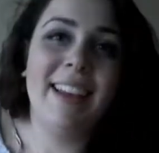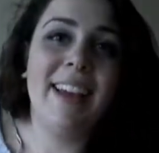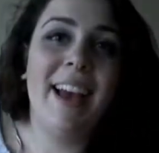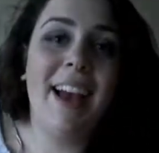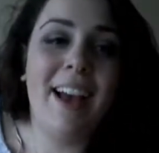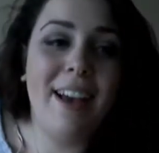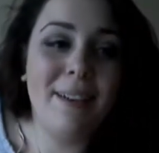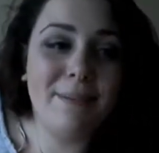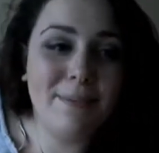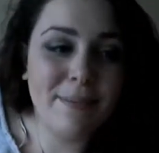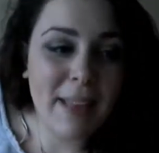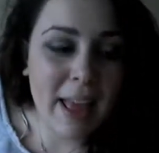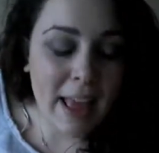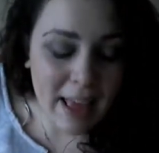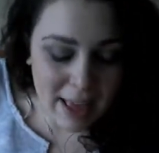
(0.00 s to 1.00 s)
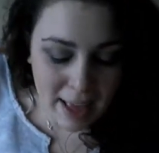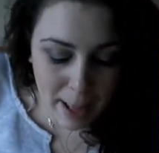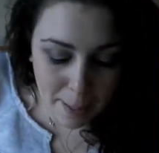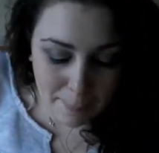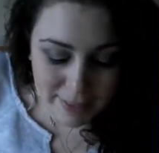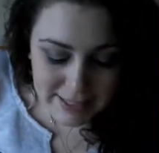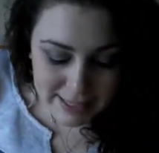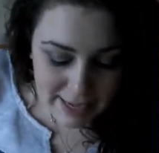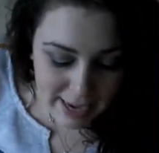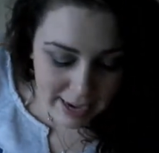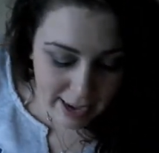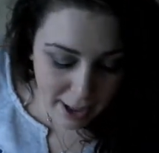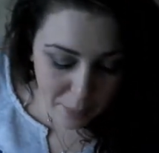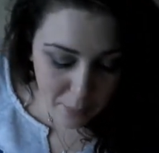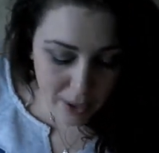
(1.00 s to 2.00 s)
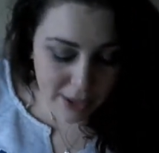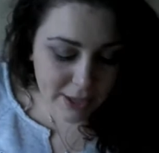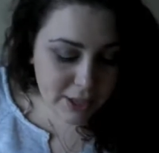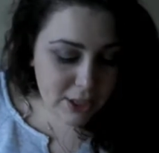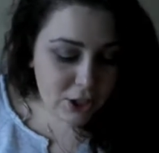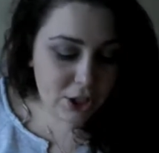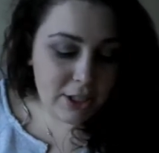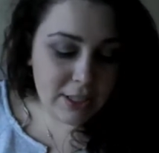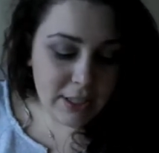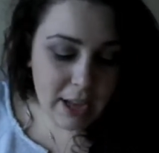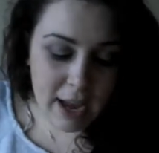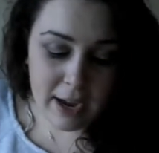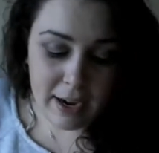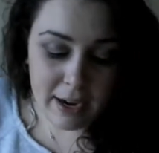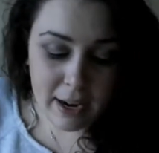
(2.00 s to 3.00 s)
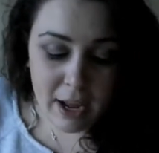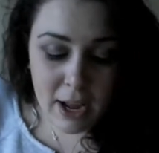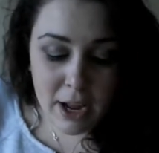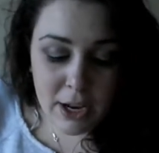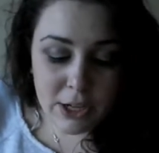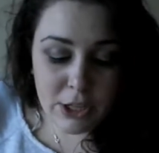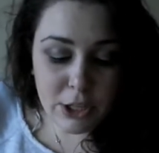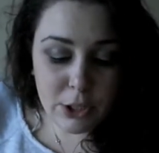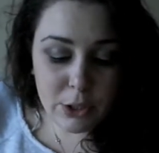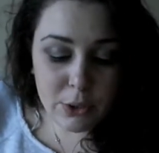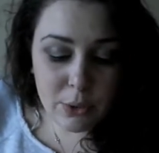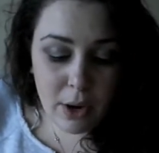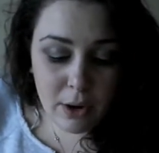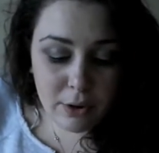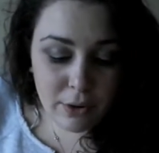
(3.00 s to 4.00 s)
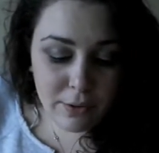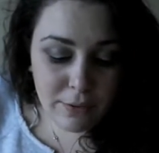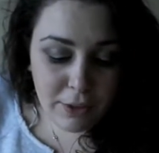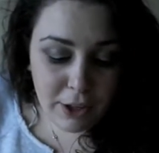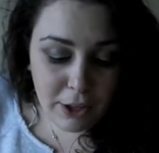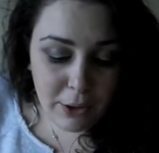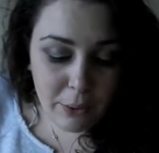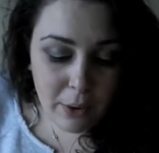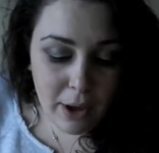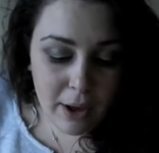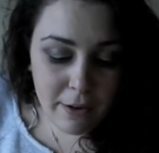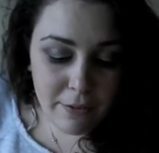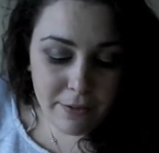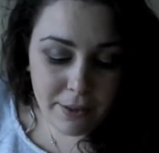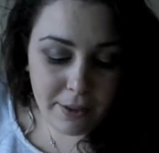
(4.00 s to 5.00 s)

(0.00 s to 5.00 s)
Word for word: But today I wanted to just kind of do a review of the